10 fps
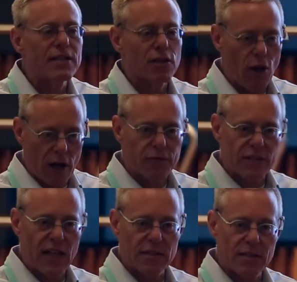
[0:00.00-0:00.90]
makes a lot of
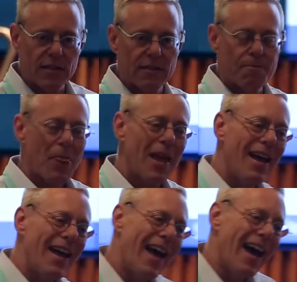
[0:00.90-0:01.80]
sense.
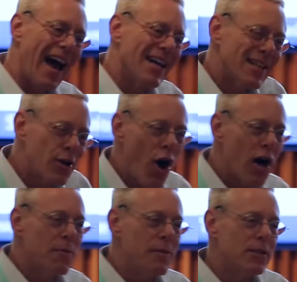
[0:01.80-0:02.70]
As
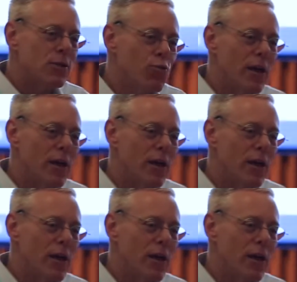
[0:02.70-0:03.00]
economists,